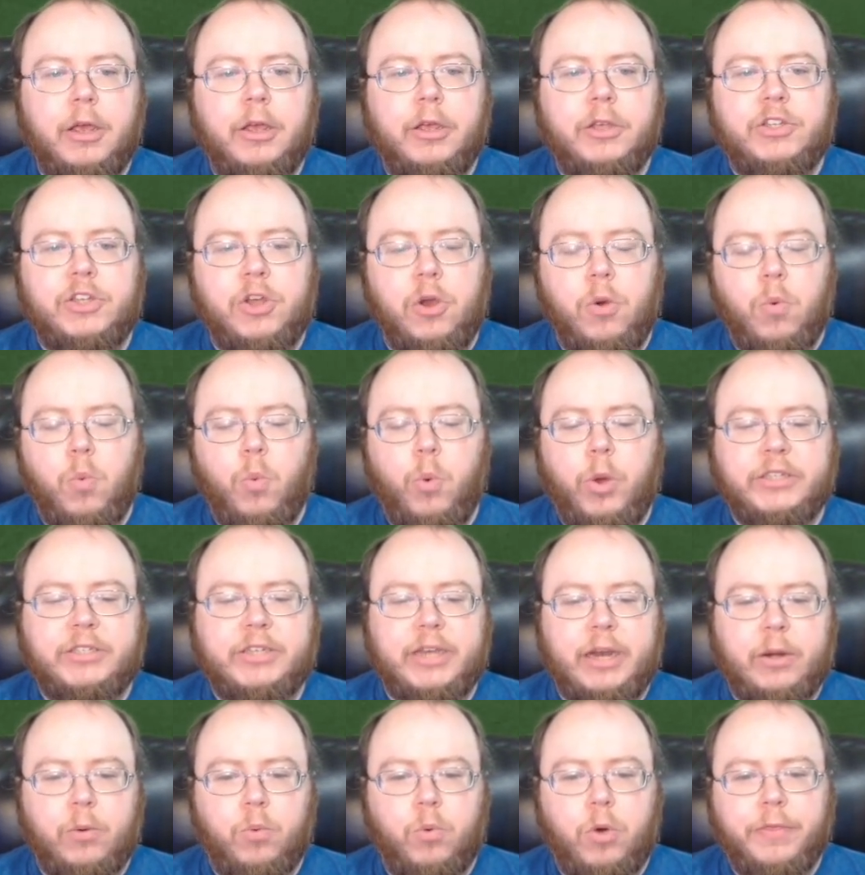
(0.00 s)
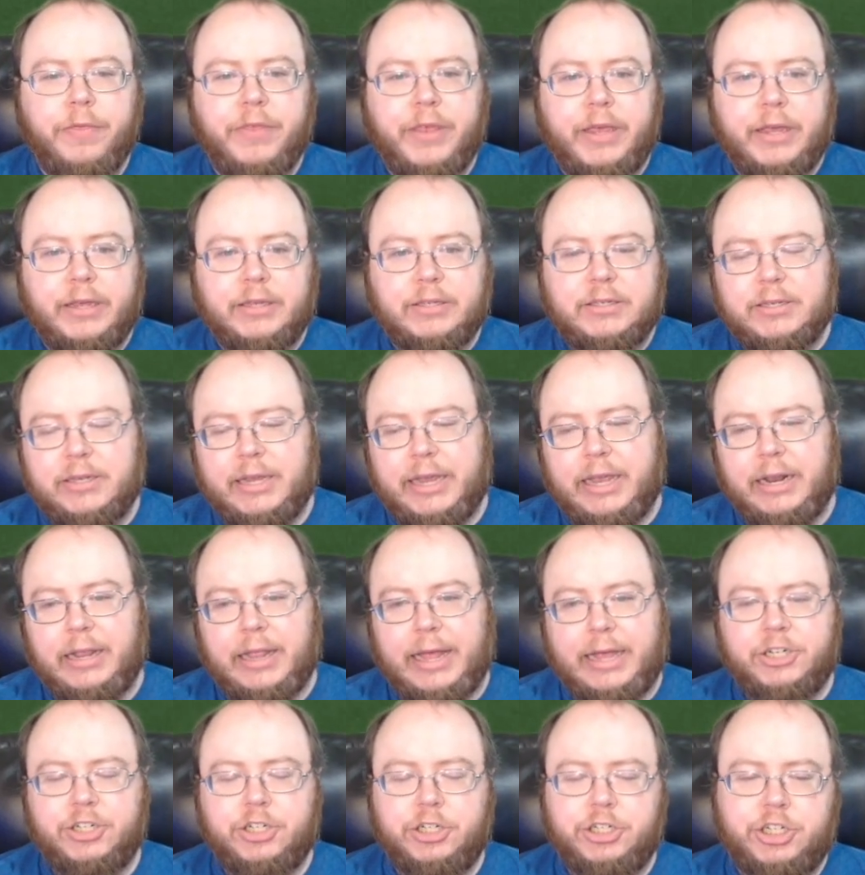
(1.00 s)
So once I run this, it'll
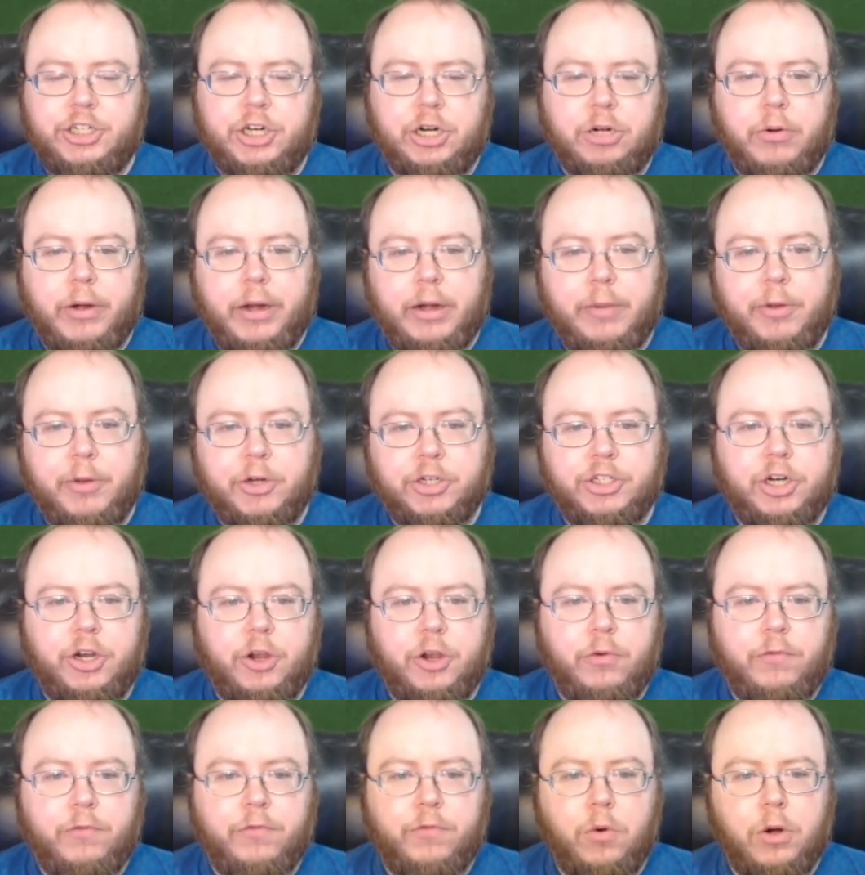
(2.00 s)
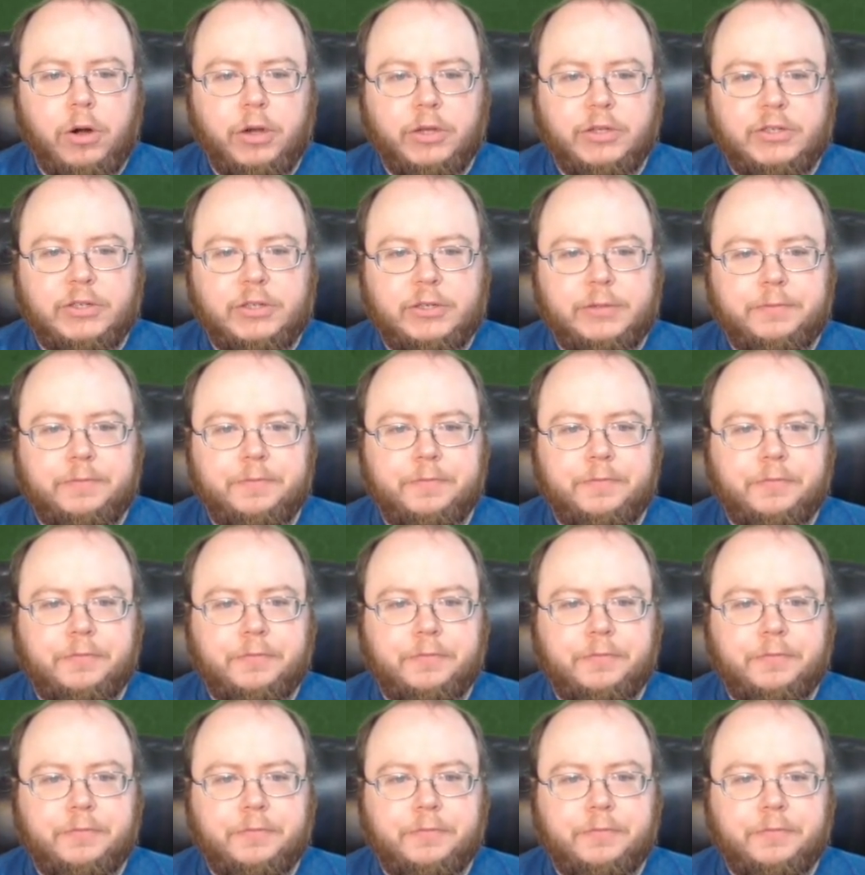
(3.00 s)
actually generate a bunch of for us.